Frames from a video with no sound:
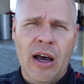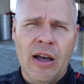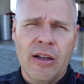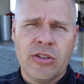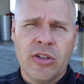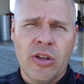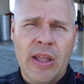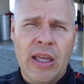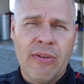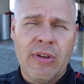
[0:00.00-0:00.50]

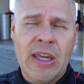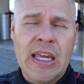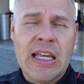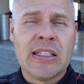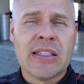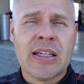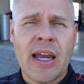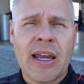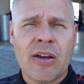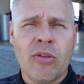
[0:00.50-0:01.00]
So they've
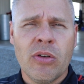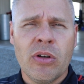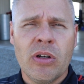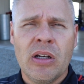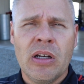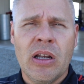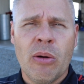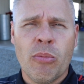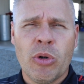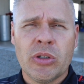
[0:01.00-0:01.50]
heat cycled it
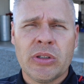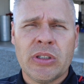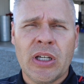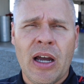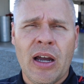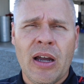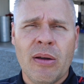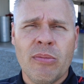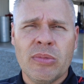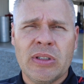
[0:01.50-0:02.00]
a number of
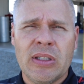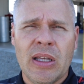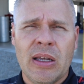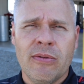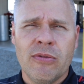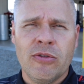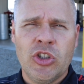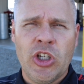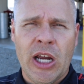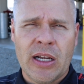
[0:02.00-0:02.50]
times.
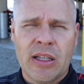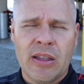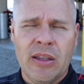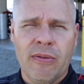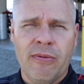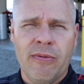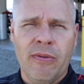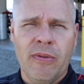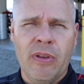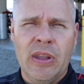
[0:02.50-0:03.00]
They've checked
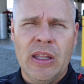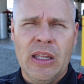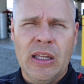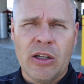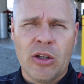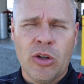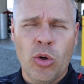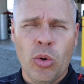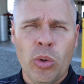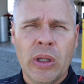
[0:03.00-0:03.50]

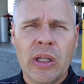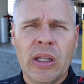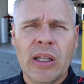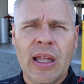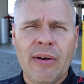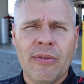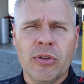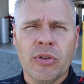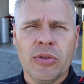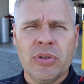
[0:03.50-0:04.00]
the coolant
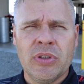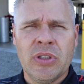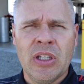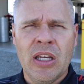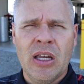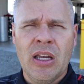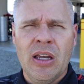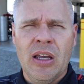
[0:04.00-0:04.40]
levels.